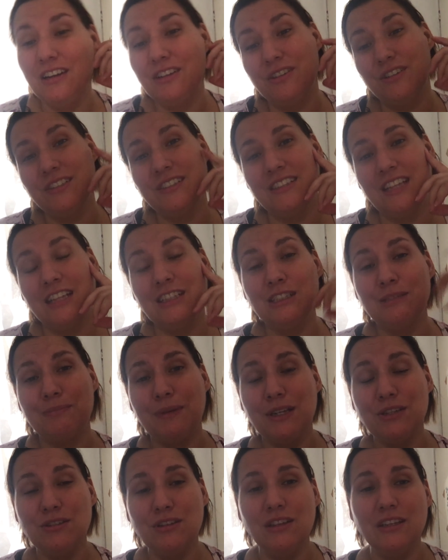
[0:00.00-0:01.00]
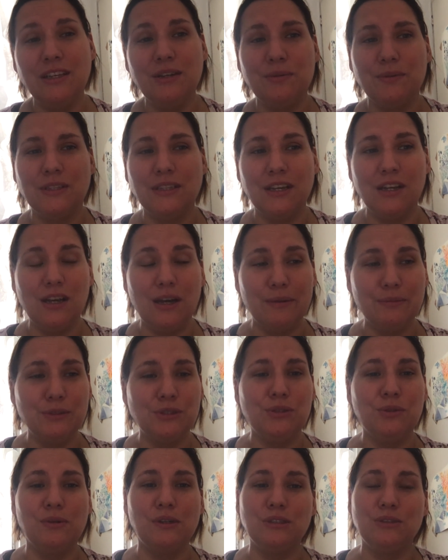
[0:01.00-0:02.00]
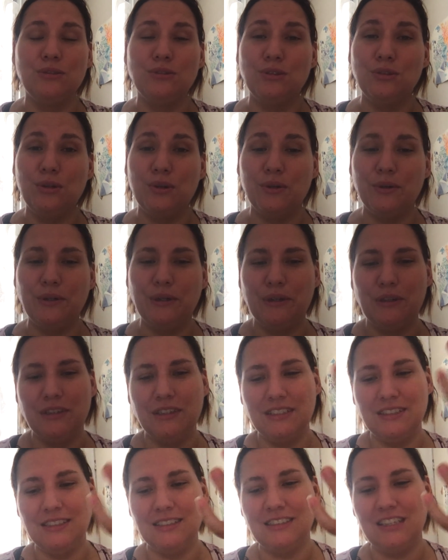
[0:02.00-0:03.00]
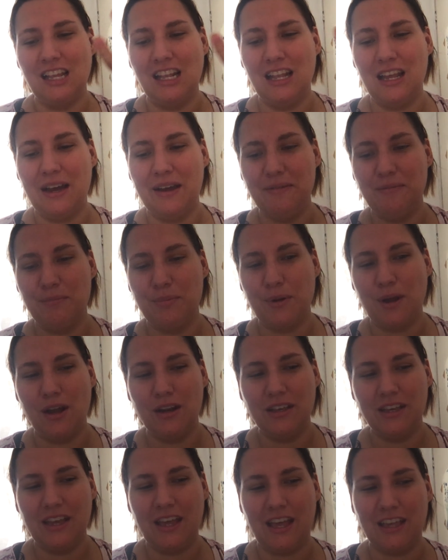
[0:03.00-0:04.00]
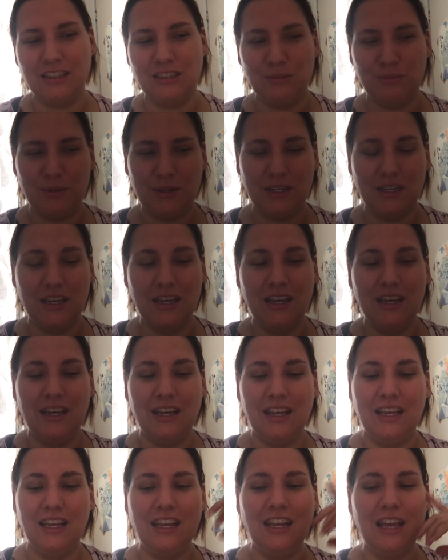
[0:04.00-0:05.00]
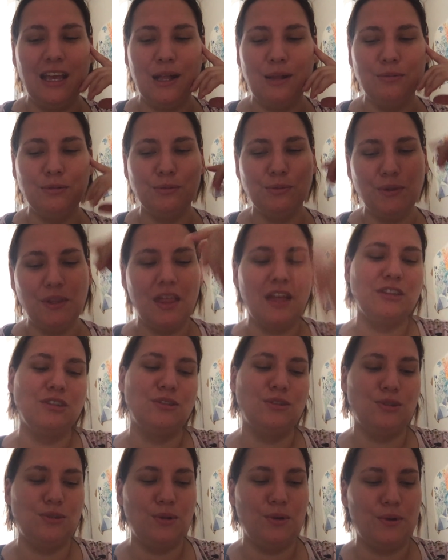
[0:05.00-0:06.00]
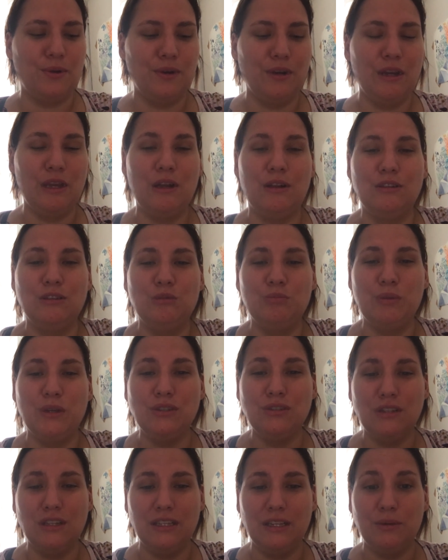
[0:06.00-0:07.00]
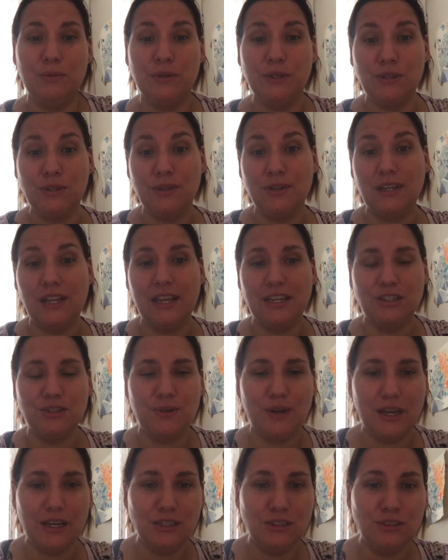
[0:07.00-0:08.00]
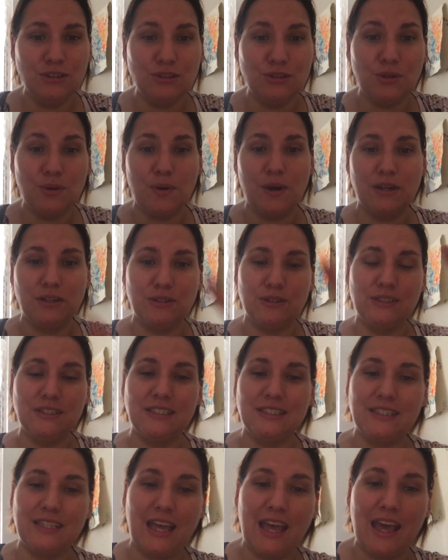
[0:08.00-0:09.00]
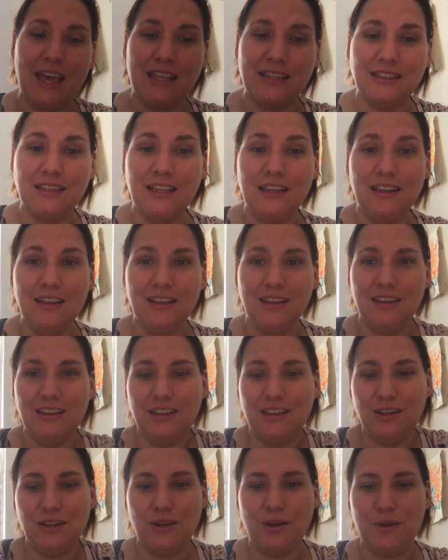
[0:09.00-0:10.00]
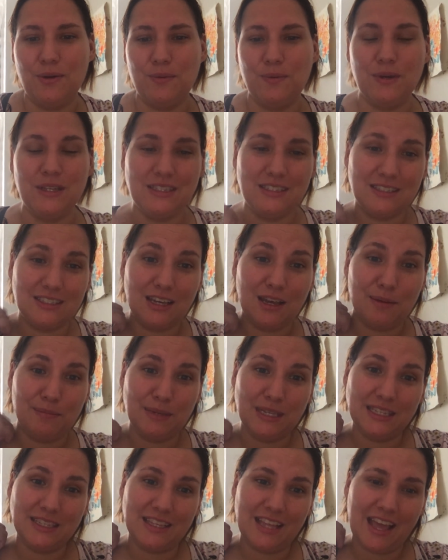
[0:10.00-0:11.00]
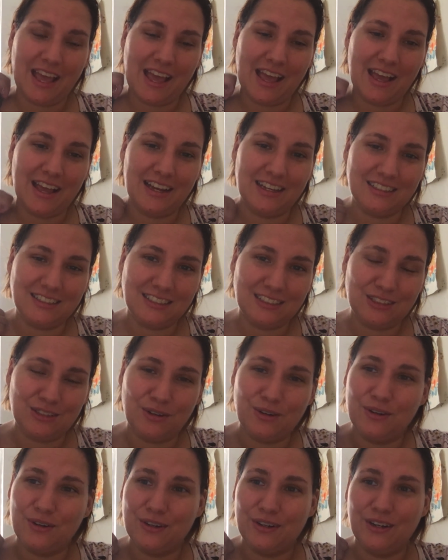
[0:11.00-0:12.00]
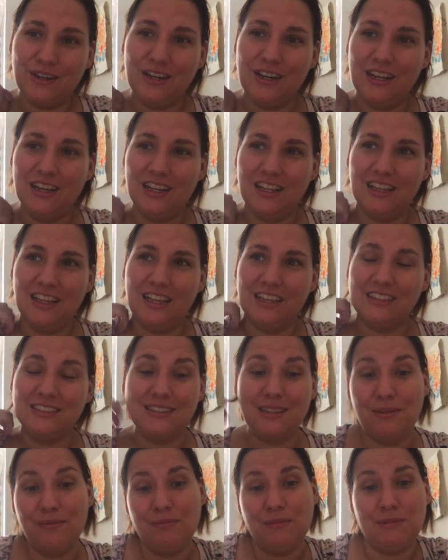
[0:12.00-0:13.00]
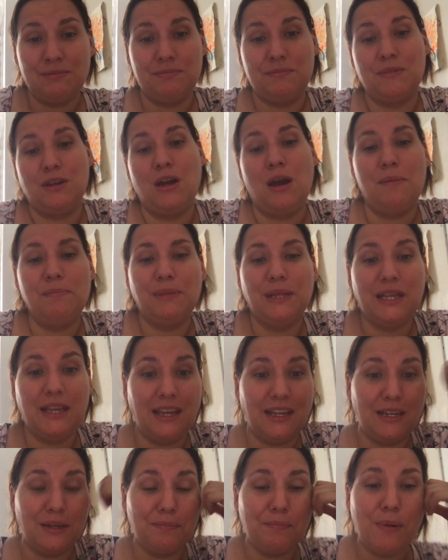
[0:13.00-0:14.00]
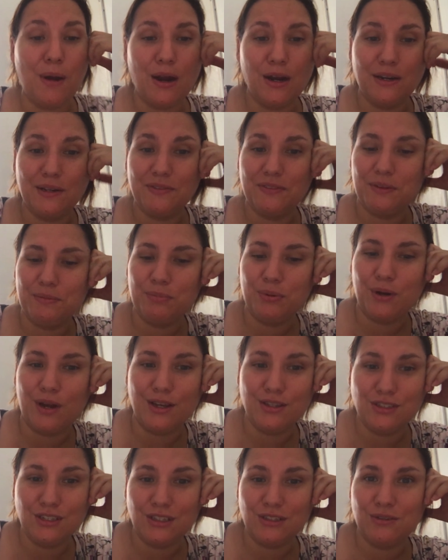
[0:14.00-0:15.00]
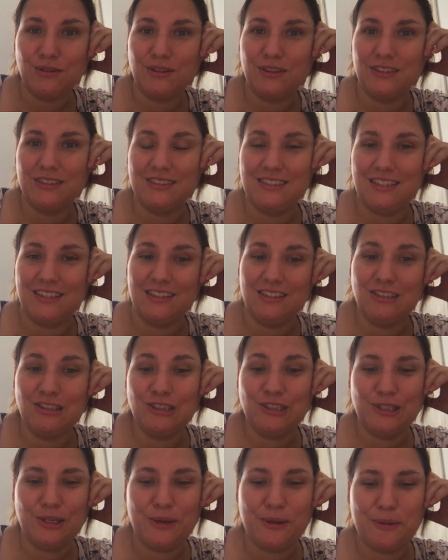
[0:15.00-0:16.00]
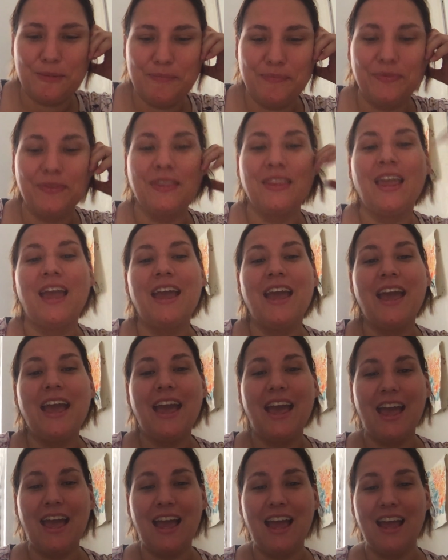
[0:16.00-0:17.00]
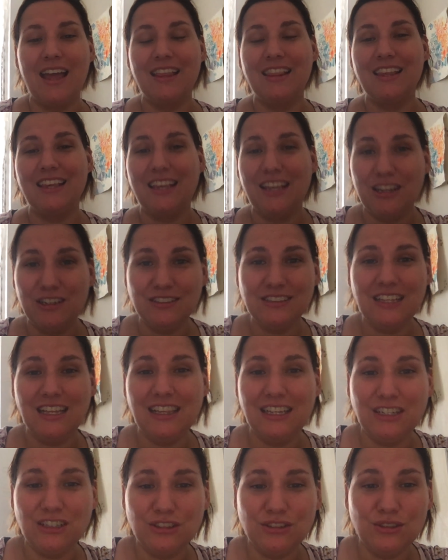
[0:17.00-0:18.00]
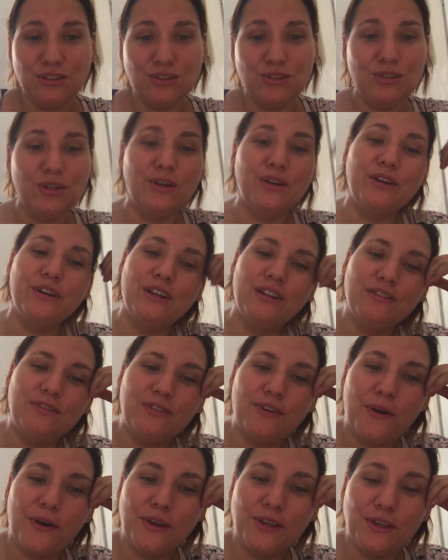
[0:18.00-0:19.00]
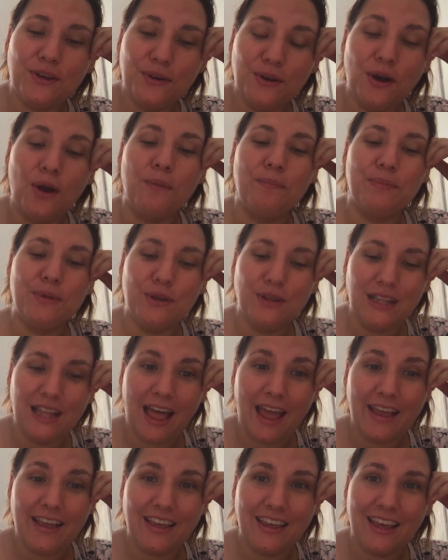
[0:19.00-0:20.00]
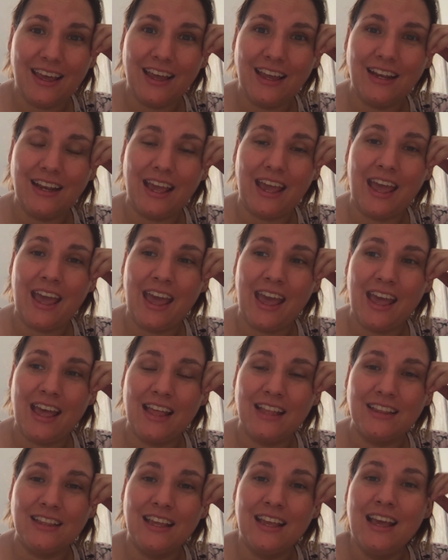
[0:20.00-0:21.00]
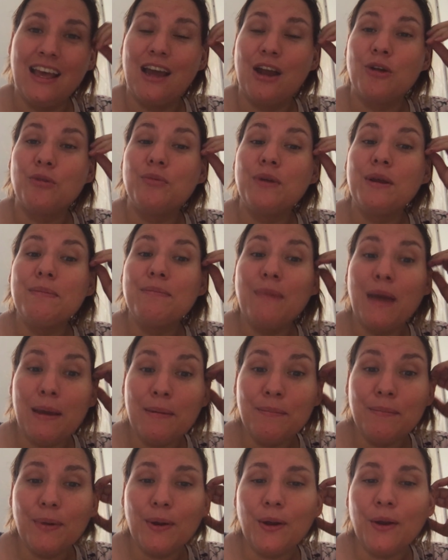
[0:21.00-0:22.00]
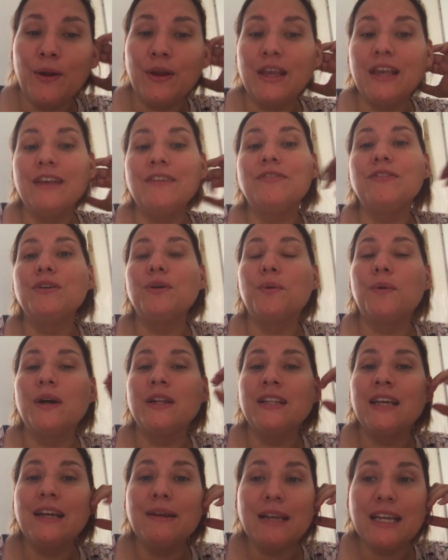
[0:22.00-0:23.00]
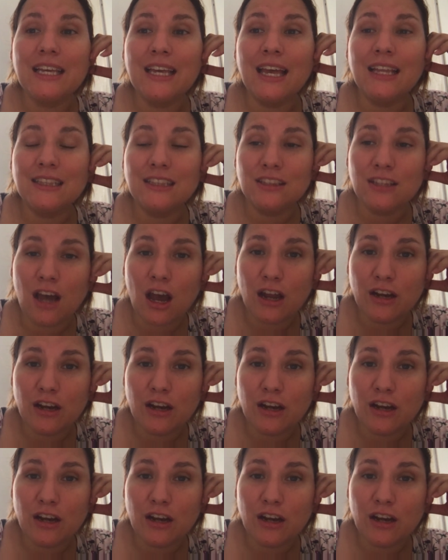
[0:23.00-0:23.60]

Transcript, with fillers: understand, especially when it comes to a tutorial. This is a live broadcast, but it helps with a tutorial, especially when you're like trying to understand, you know, what's coming next or like some complicated part of the project or the stitch. So here's a little tutorial for you hope you like it and remember if you want to get